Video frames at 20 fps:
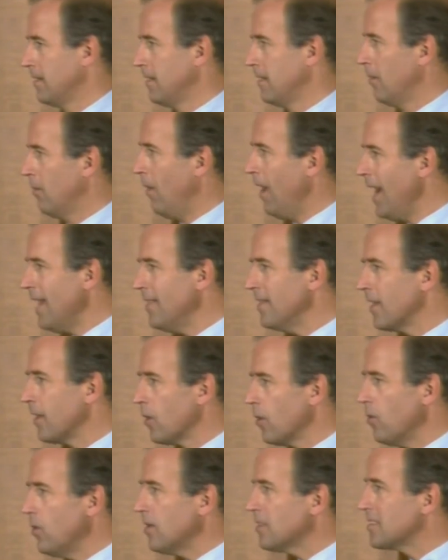
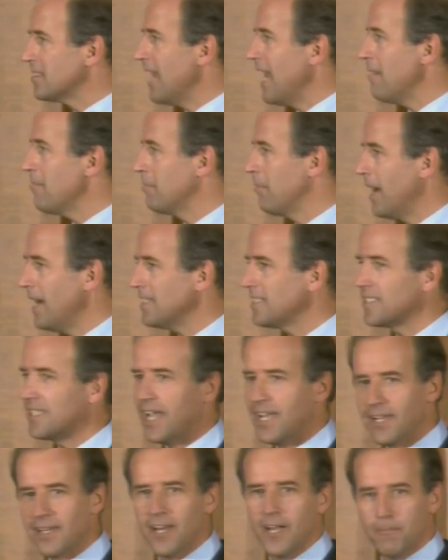Biden also
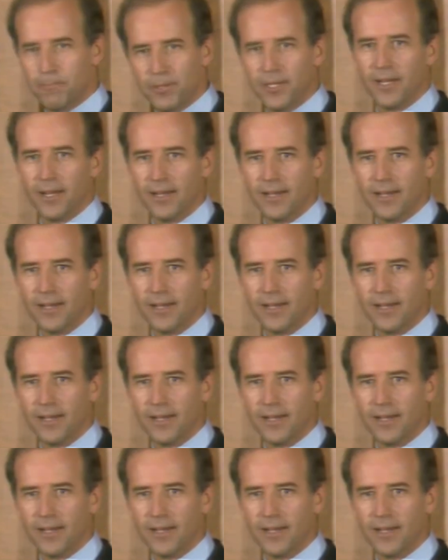defended his use of